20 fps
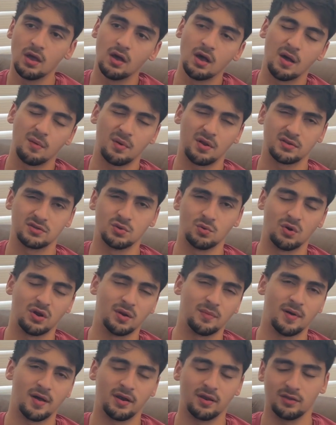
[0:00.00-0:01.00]
I'm not too worried
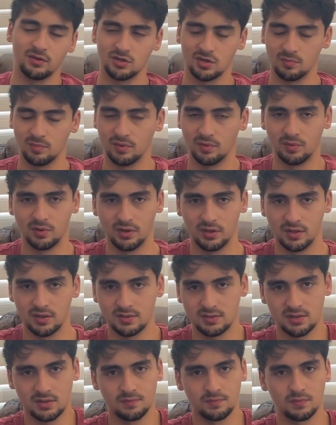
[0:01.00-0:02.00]
about it. It should be really
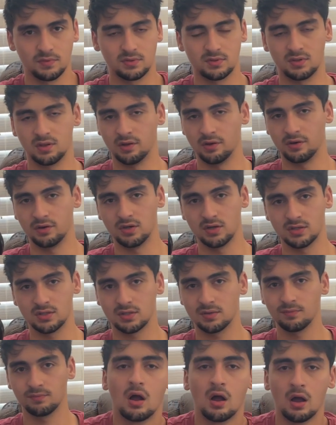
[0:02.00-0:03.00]
easy. It's
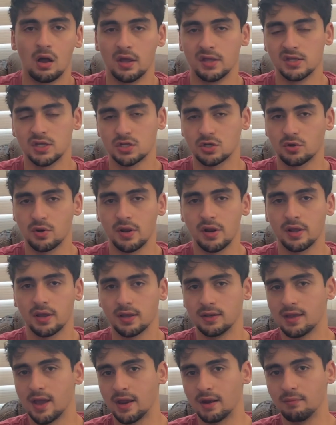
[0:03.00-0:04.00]
literally just creating a
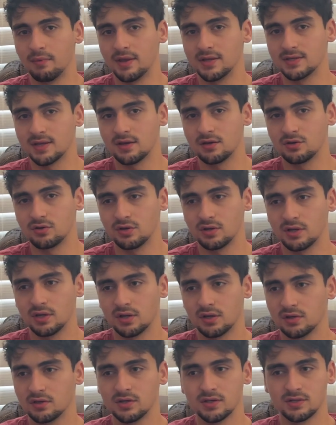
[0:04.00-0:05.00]
database entry
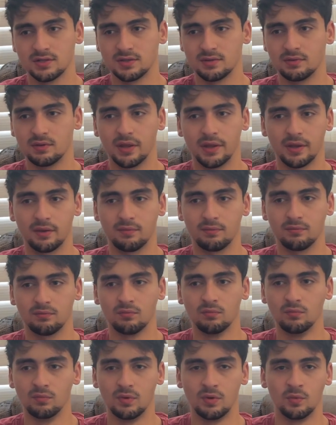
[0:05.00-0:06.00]
or just like
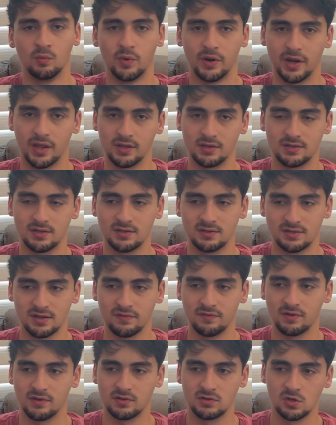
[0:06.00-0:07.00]
one instance
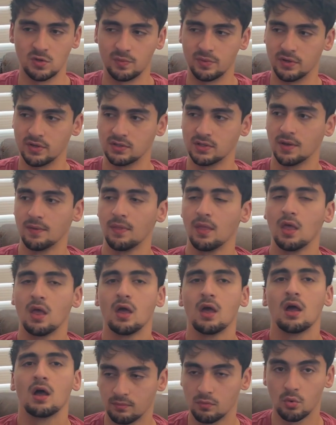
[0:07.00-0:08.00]
of it. It's super easy.
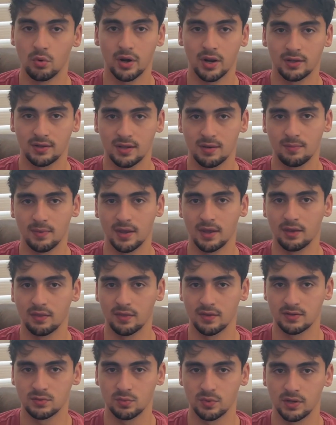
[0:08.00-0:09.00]
But what I did make
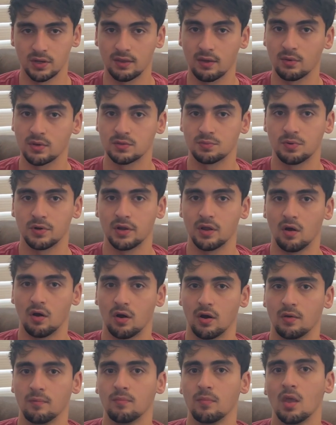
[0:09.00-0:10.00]
this week that was pretty
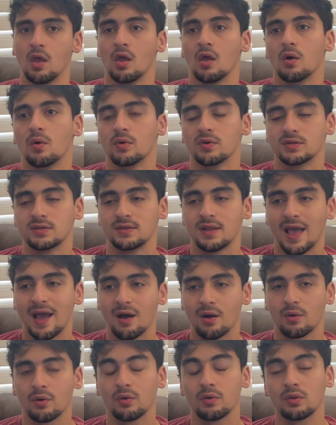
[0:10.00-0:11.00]
hard was
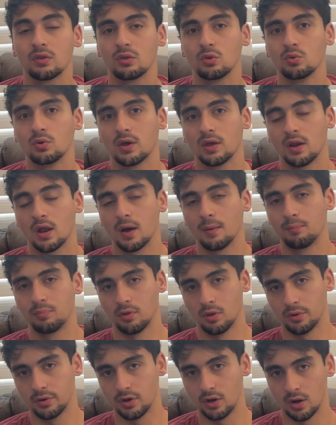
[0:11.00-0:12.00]
now you can
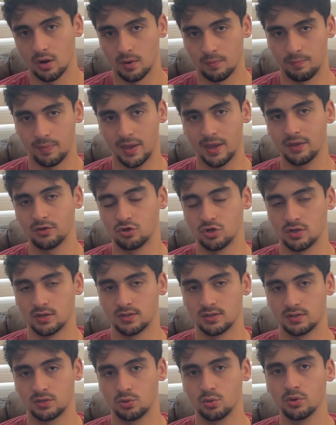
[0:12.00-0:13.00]
upload your
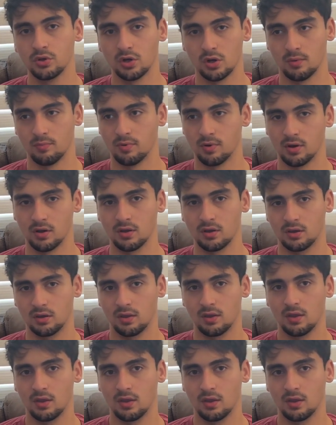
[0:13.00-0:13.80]
pages to your book.